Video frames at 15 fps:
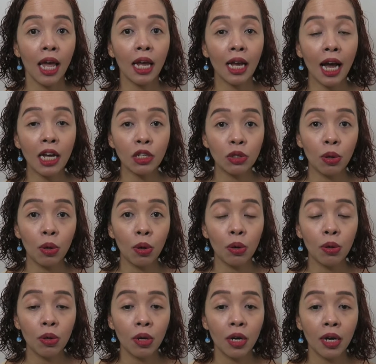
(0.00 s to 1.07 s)
Eh
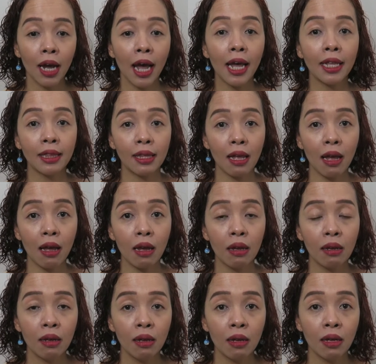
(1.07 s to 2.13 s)
kaso, kahit
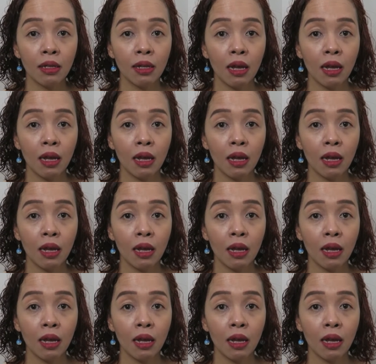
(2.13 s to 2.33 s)
na